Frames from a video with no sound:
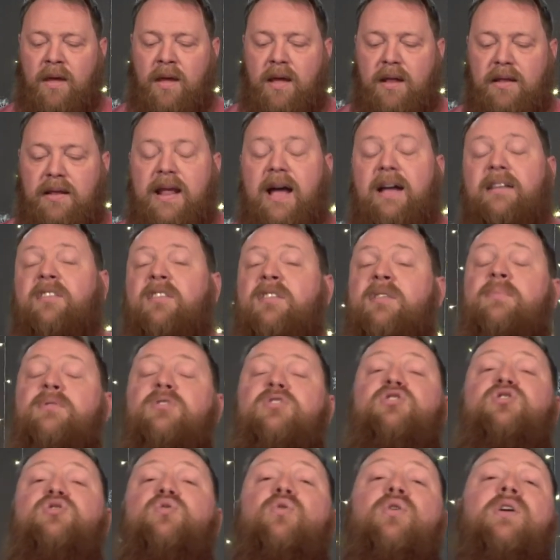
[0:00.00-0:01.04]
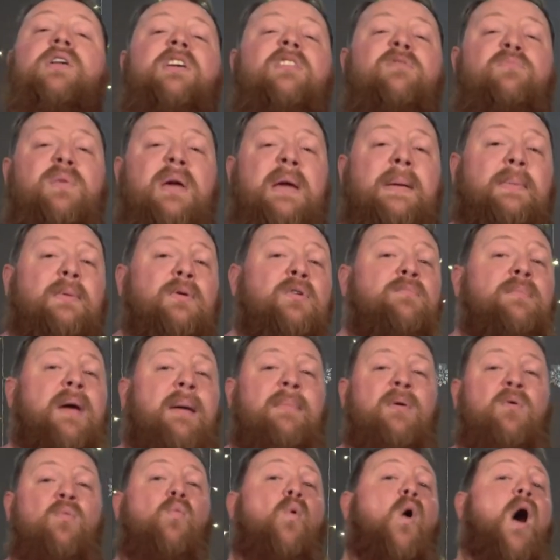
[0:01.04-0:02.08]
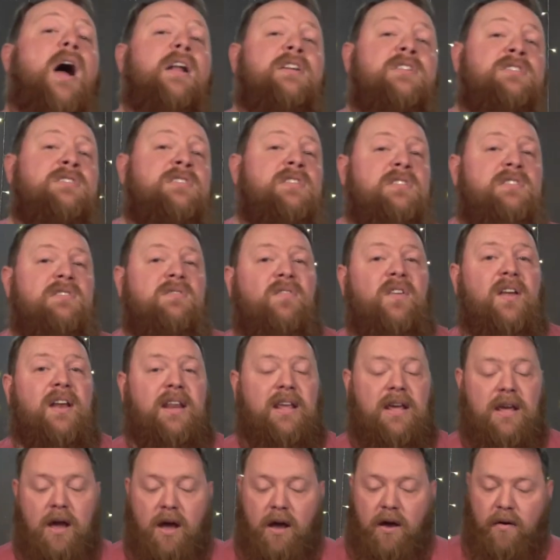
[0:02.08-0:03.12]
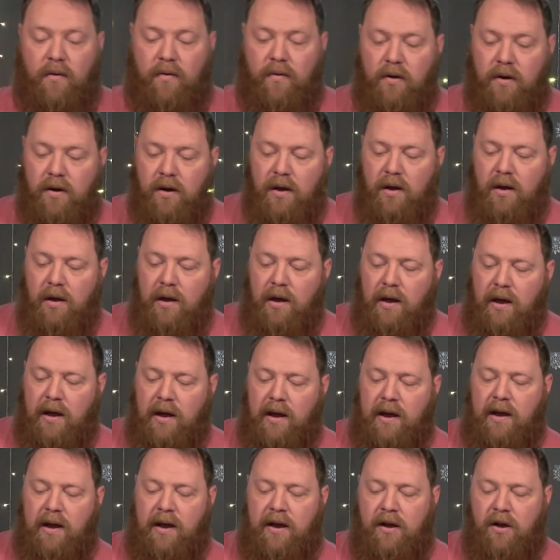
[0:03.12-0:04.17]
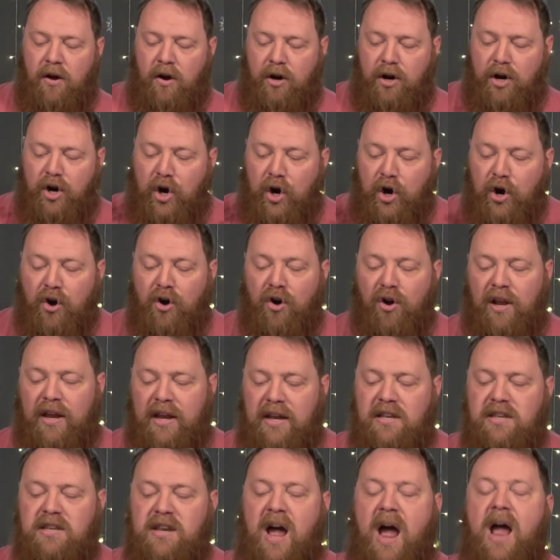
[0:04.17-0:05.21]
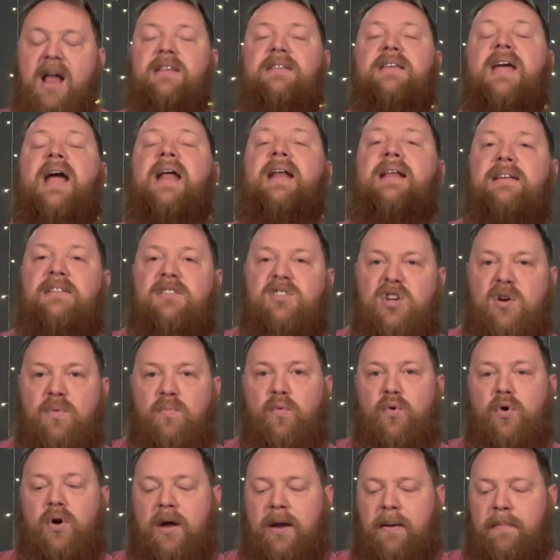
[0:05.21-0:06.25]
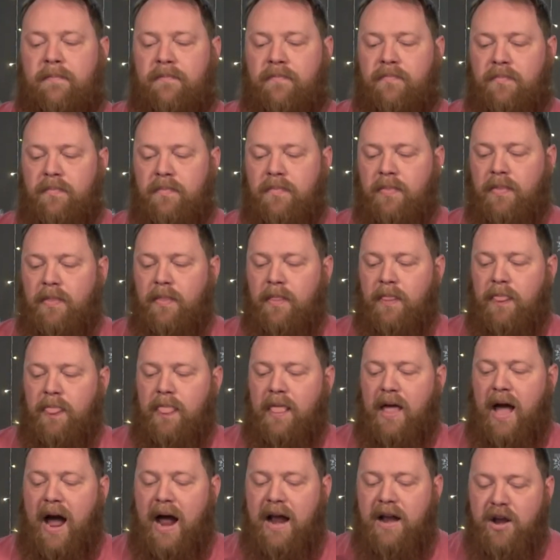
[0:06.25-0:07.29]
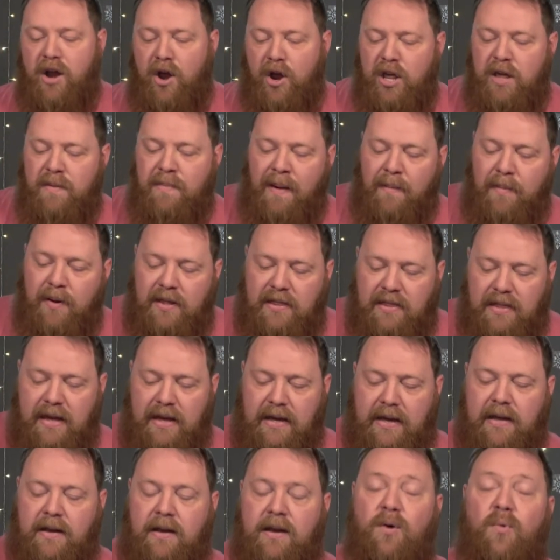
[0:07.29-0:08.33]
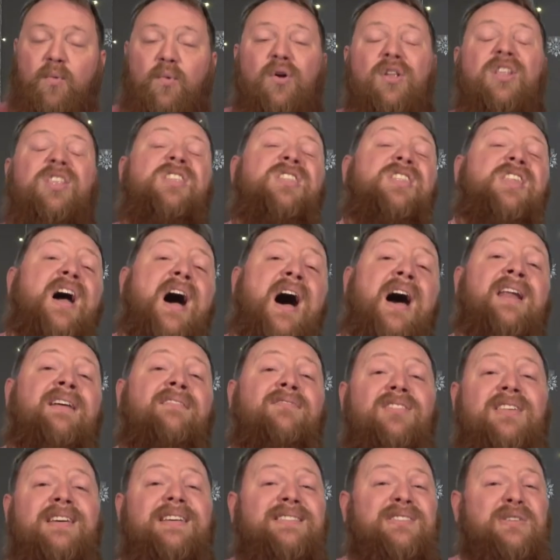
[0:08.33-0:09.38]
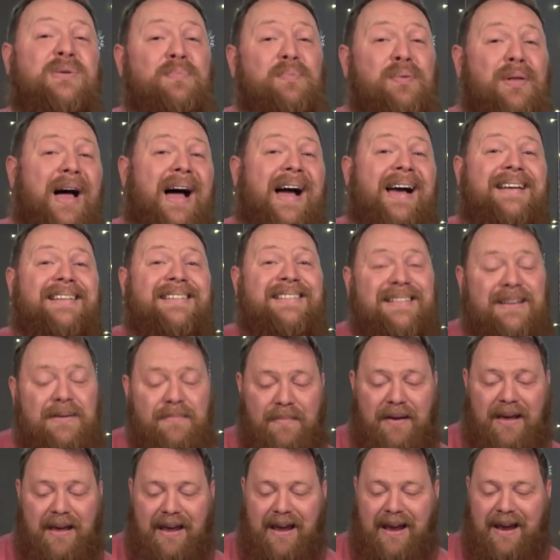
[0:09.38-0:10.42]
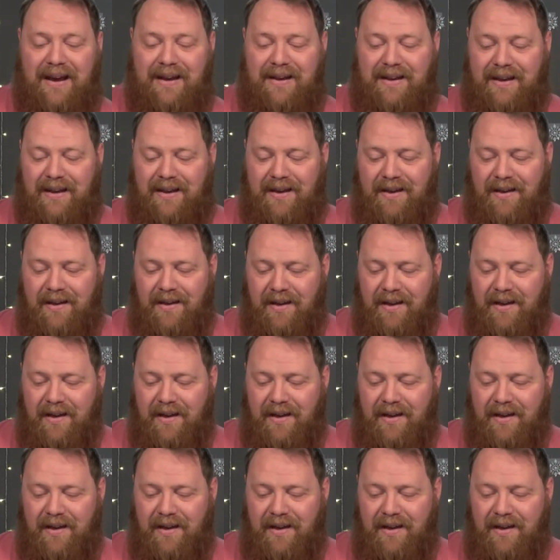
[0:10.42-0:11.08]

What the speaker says: Now, to the majority of people who maybe watch this video and are currently not dating someone, I know you may be thinking, well, none of this applies to me, Andy.